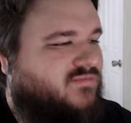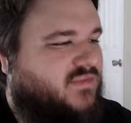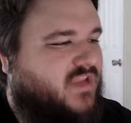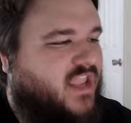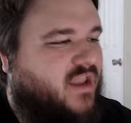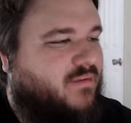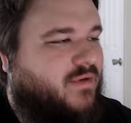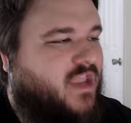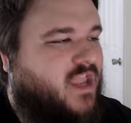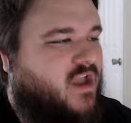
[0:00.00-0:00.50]

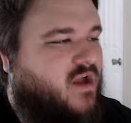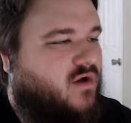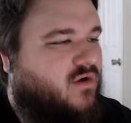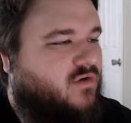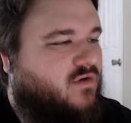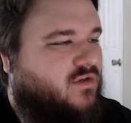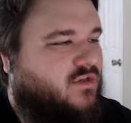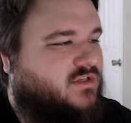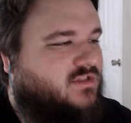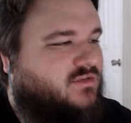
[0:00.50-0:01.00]
Here we go.
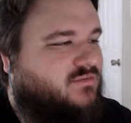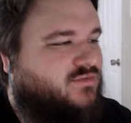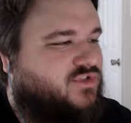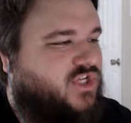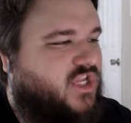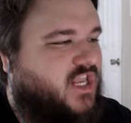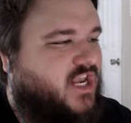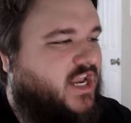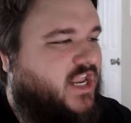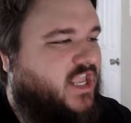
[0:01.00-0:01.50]
Get some
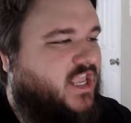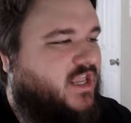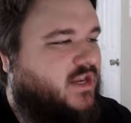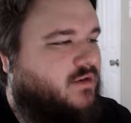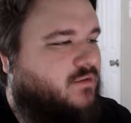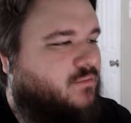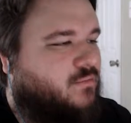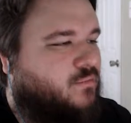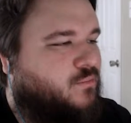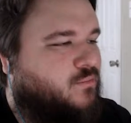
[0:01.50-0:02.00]
cheating
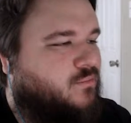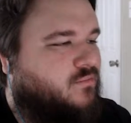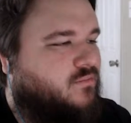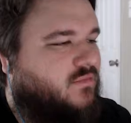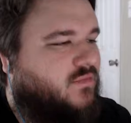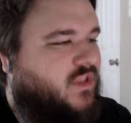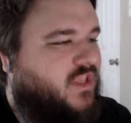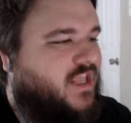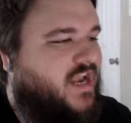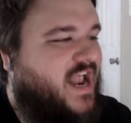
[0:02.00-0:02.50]
in.
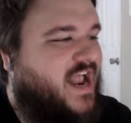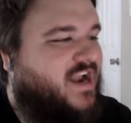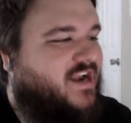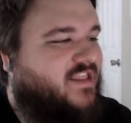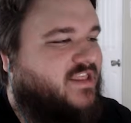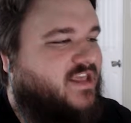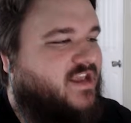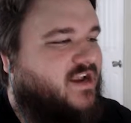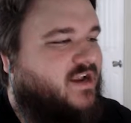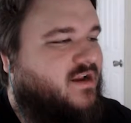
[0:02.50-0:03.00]
Get out
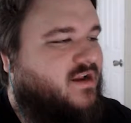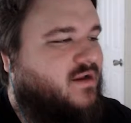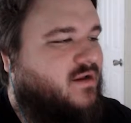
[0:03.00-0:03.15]
of there.